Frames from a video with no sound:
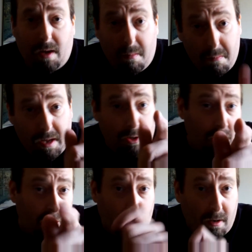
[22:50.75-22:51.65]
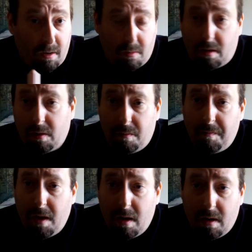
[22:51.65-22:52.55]
I may just shout out you.
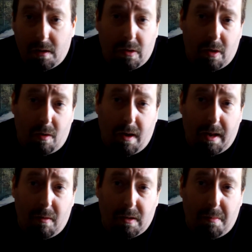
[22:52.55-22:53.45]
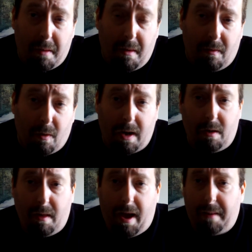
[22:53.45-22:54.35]
So anyways, but before I
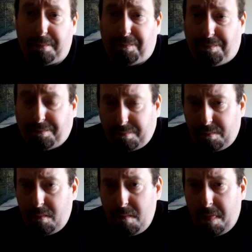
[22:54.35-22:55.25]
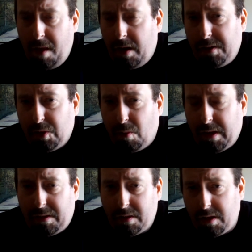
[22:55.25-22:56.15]
do that, I just
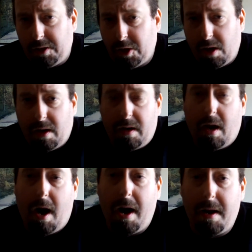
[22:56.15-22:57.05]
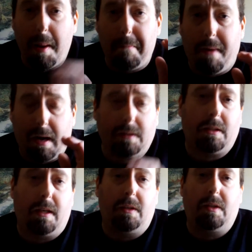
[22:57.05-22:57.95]
wanted to touch on
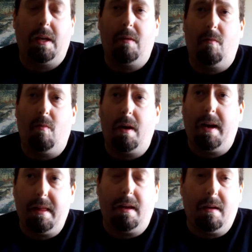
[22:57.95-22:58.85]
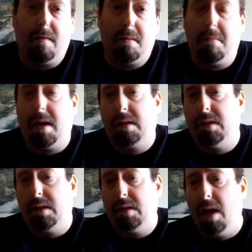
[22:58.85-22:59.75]
unboxings and what I think of
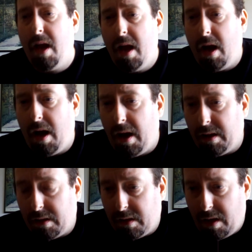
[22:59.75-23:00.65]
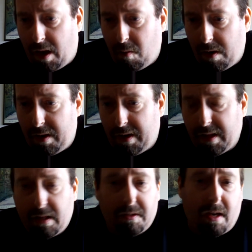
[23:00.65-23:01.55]
unboxings. I wanted to
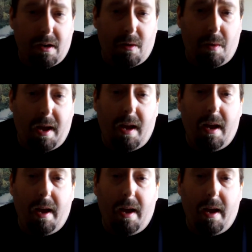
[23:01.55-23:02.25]
get this out of the way.